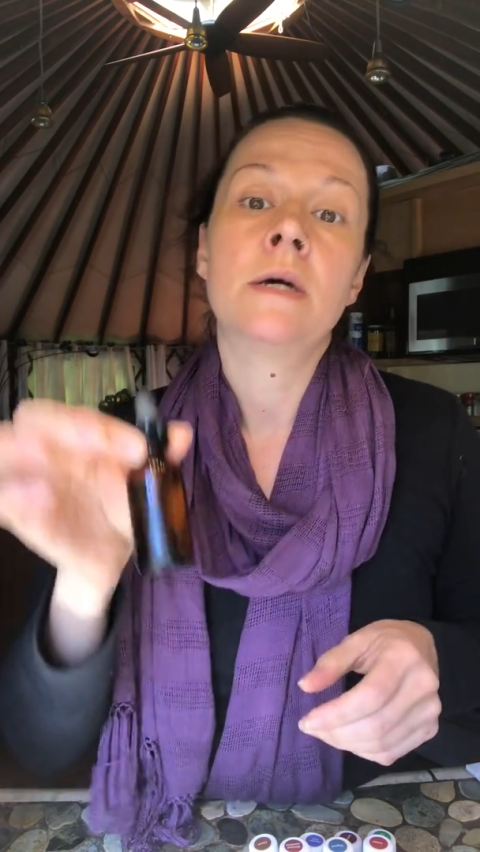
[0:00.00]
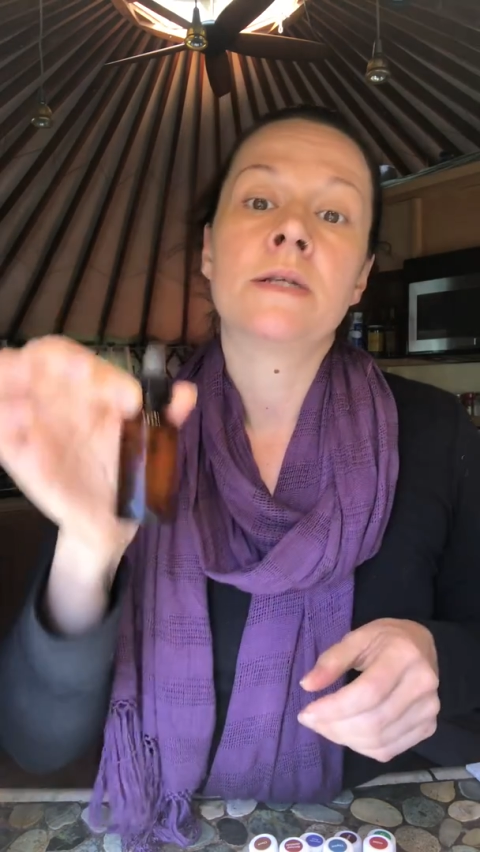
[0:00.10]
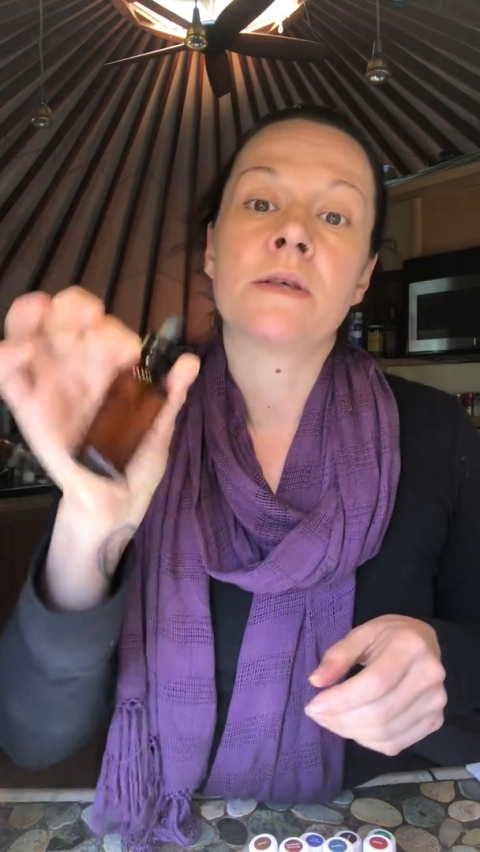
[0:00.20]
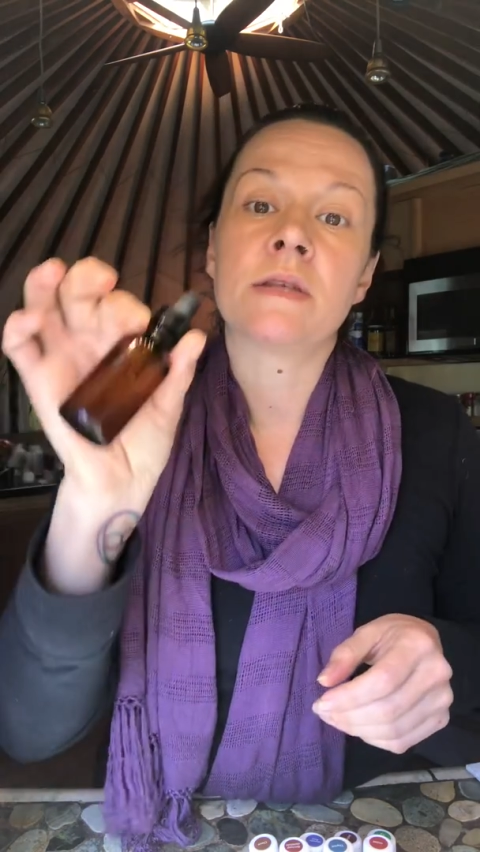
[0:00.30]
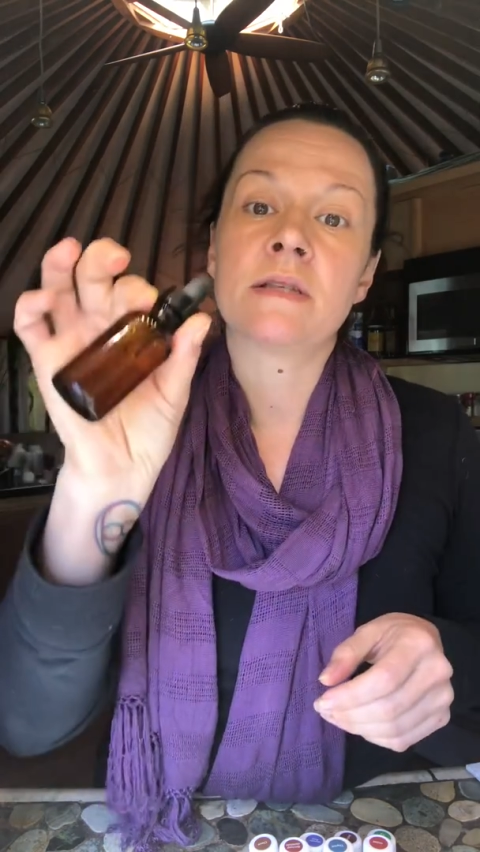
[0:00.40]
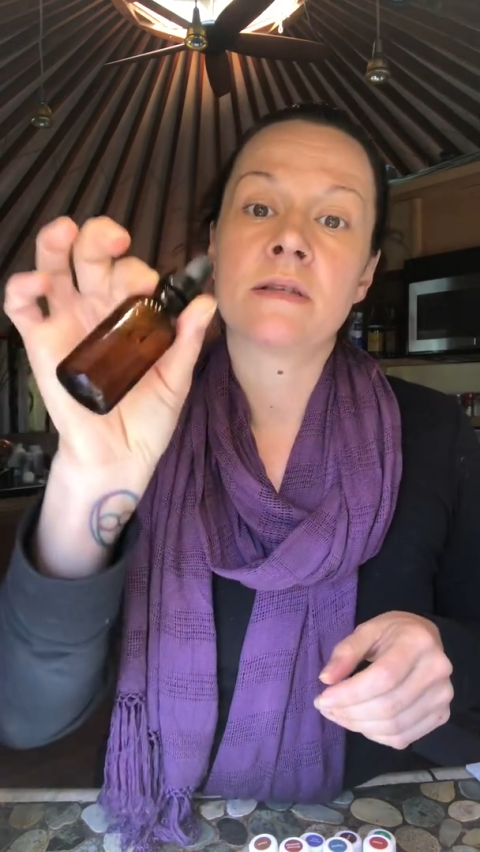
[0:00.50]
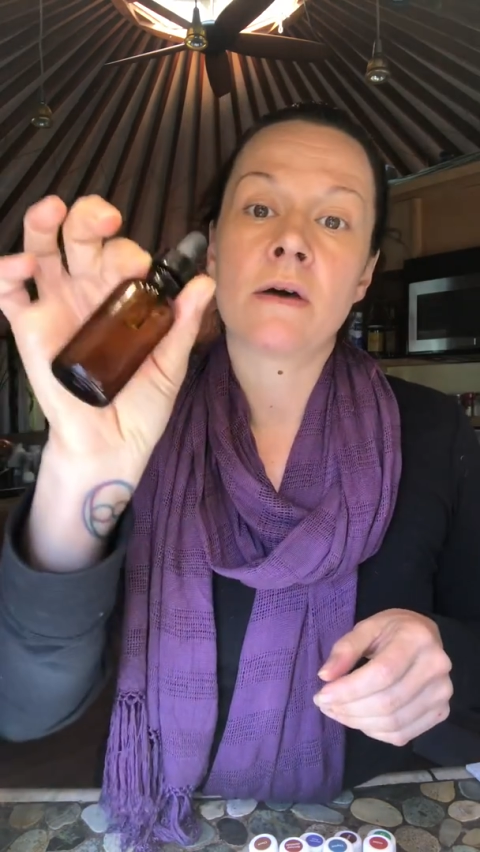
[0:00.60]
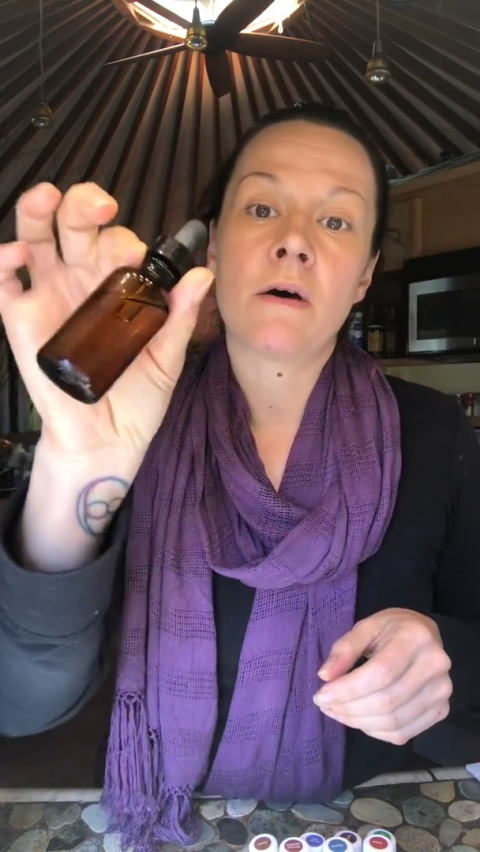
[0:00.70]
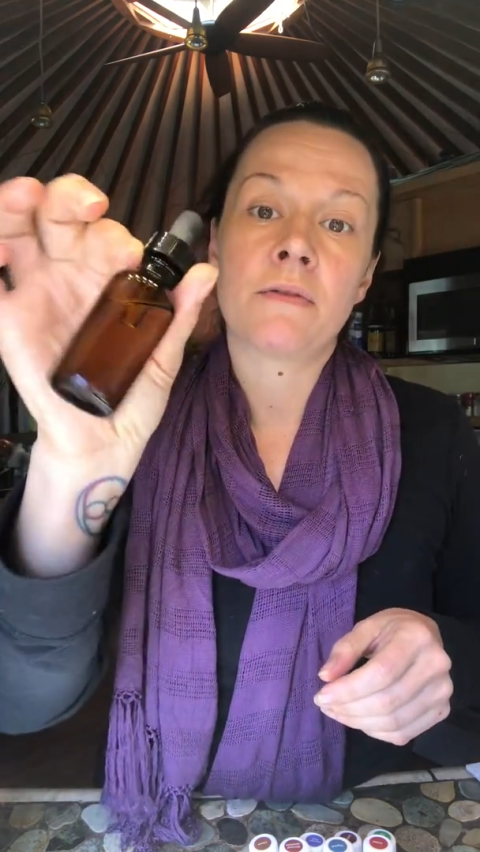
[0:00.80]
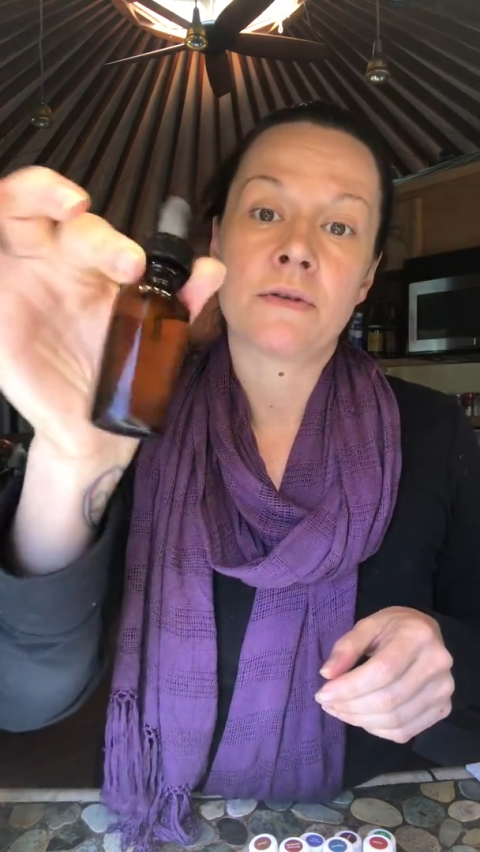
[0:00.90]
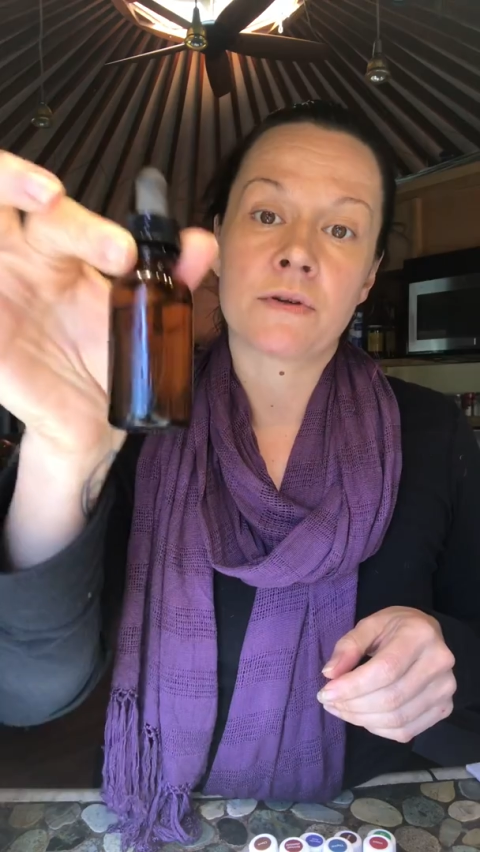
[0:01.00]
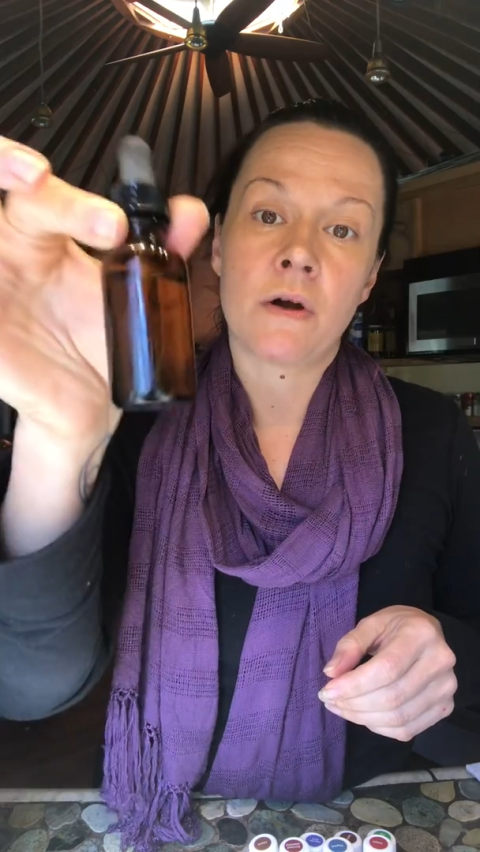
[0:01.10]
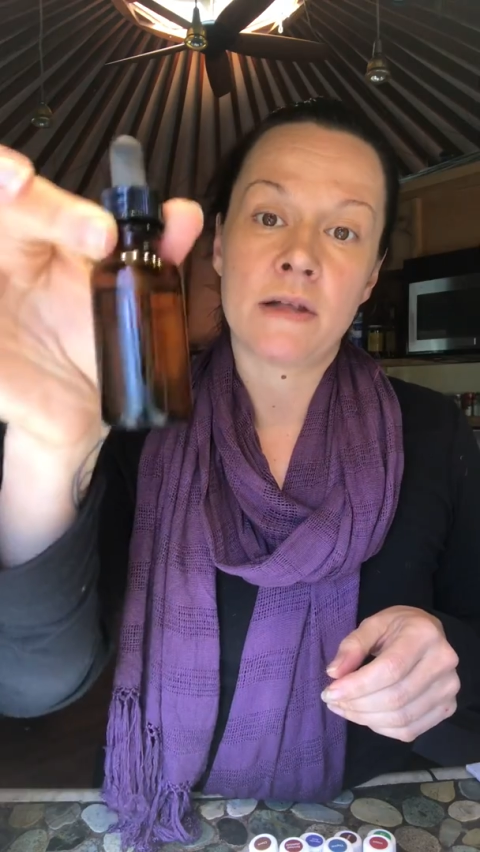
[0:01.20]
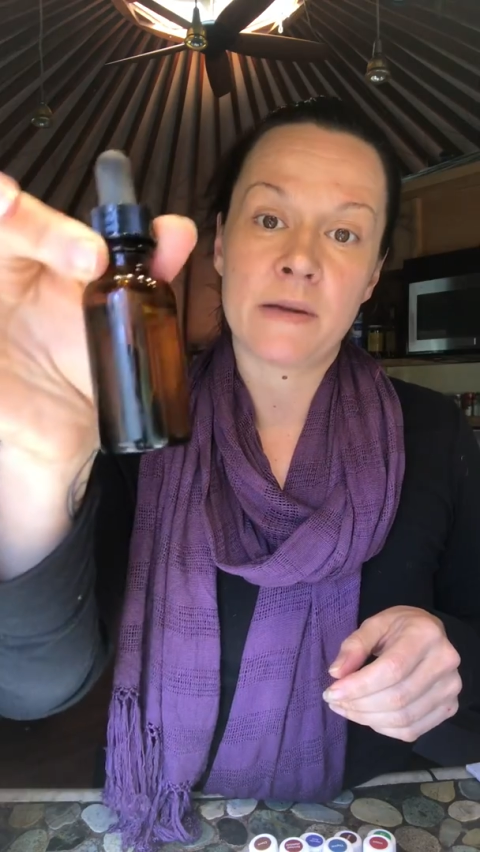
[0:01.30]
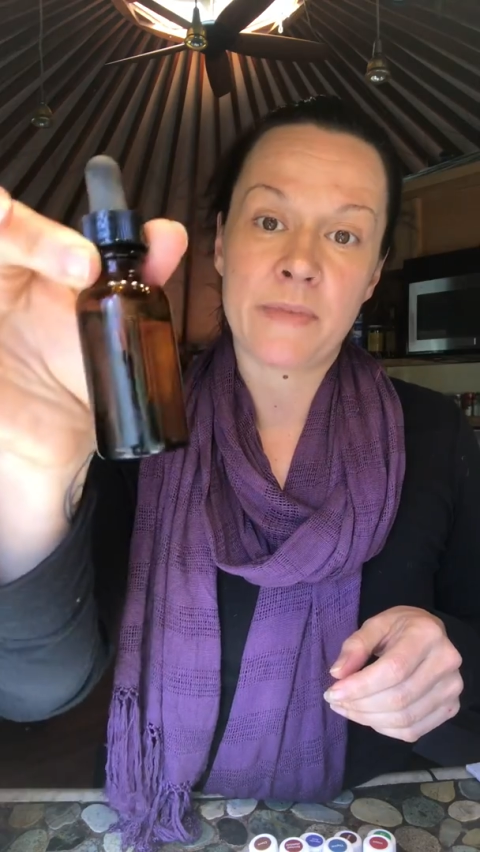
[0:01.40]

So this is all, those are all in a